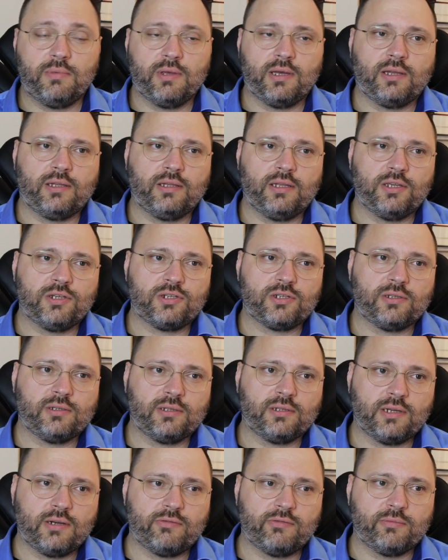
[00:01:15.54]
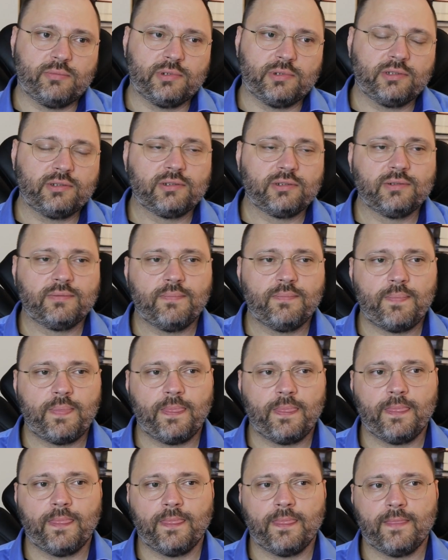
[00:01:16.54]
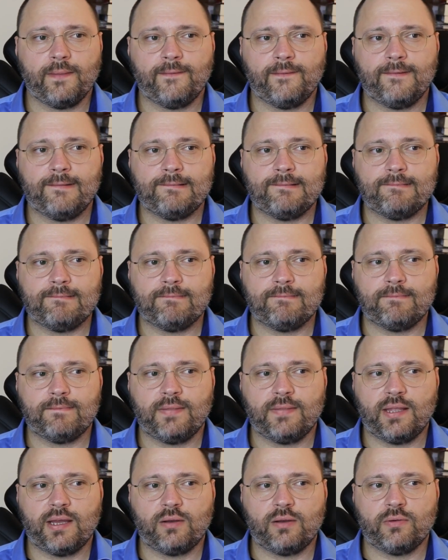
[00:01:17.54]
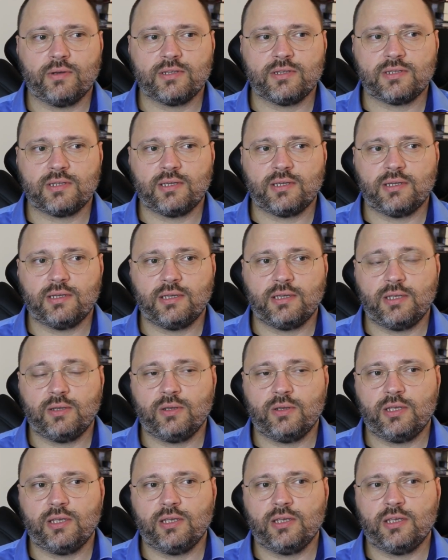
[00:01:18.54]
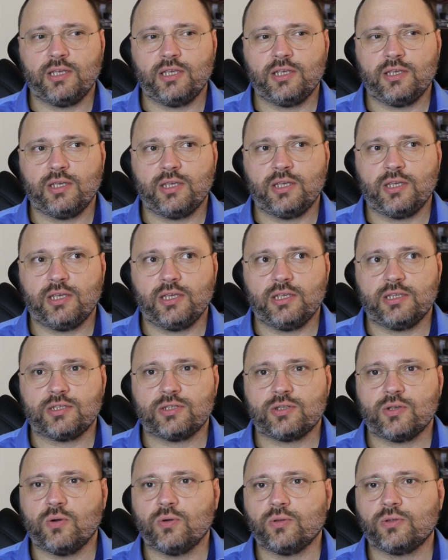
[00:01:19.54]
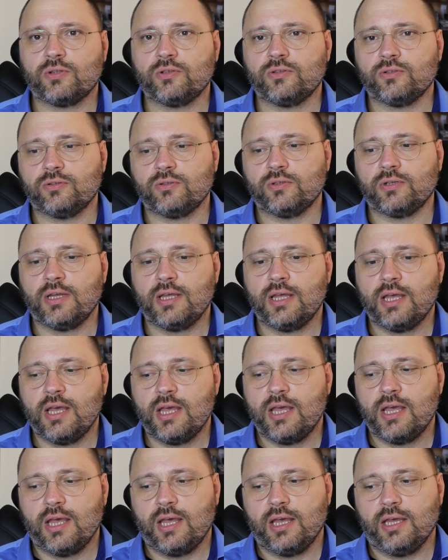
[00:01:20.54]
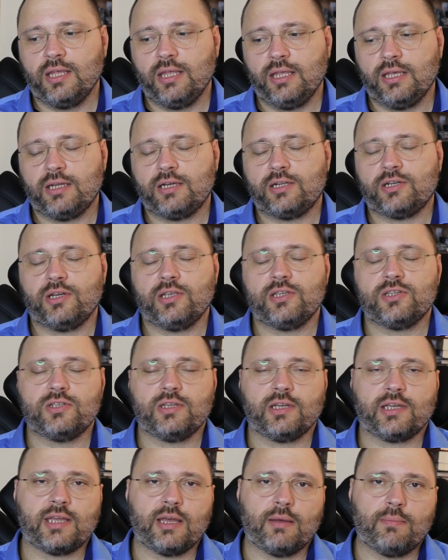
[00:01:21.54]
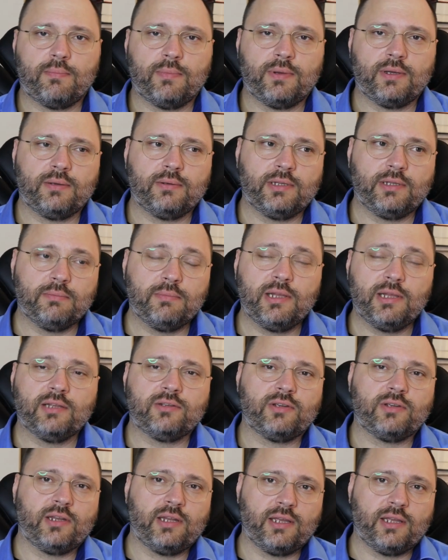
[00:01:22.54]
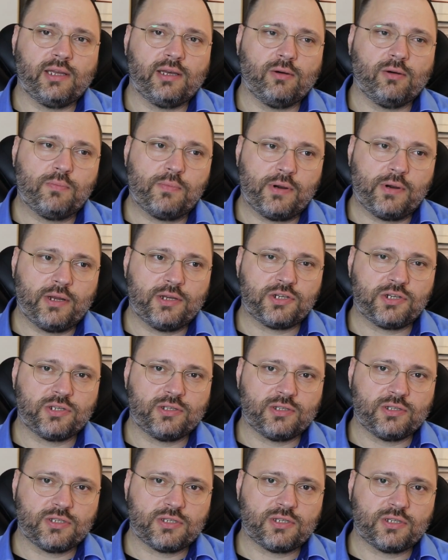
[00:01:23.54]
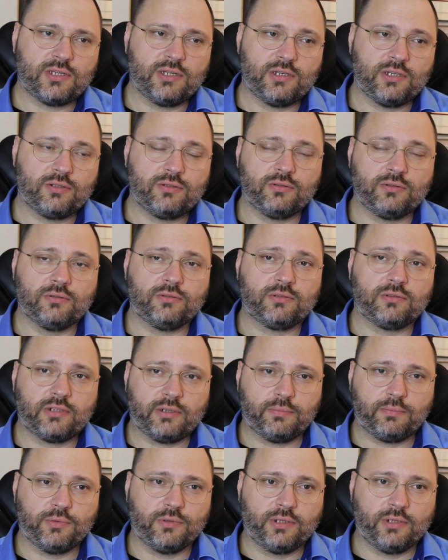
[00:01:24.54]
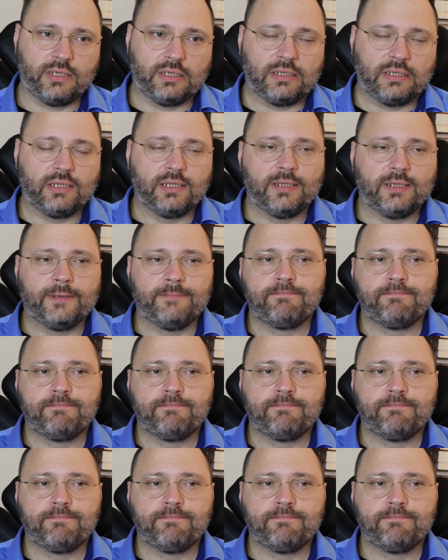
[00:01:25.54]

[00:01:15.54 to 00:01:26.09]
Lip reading: Libya national government. There was he sought to increase the military operations to Tripoli,